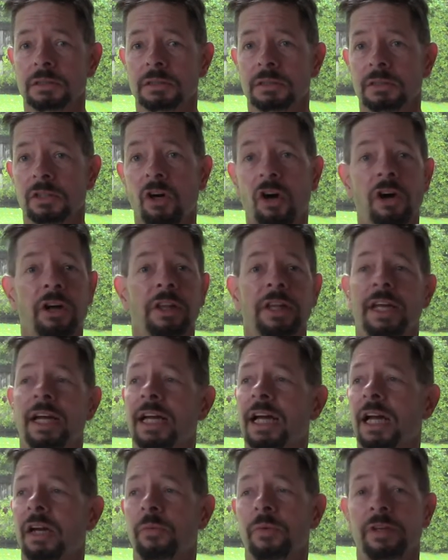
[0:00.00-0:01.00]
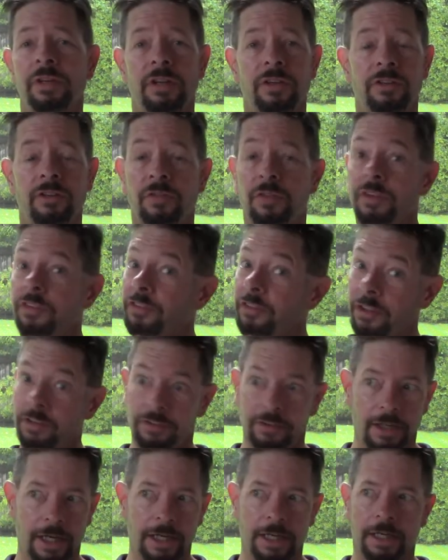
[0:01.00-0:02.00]
the Hartley I got at Winn-Dixie for
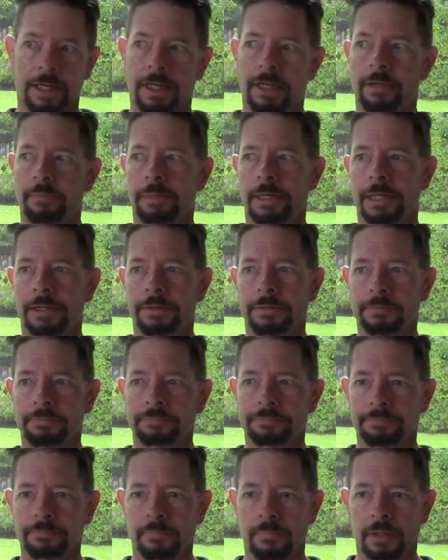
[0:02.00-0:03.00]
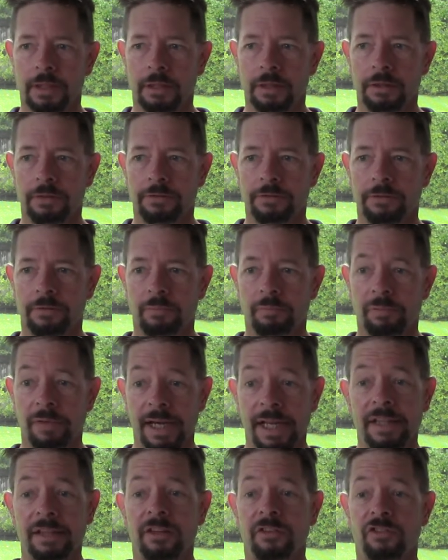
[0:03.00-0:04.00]
$6.99 a bottle. It's
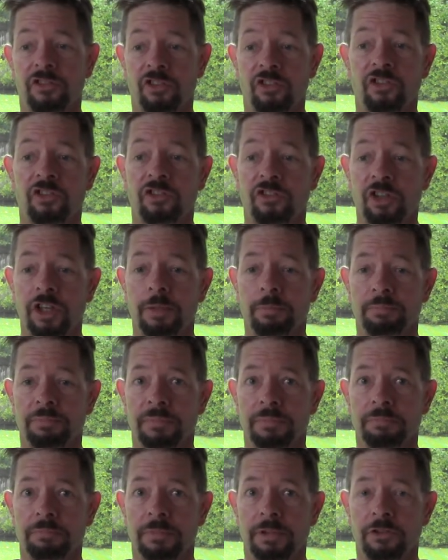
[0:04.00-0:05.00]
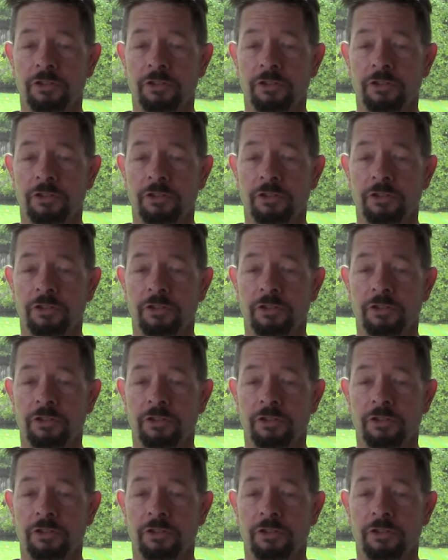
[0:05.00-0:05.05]
brandy's just cheap in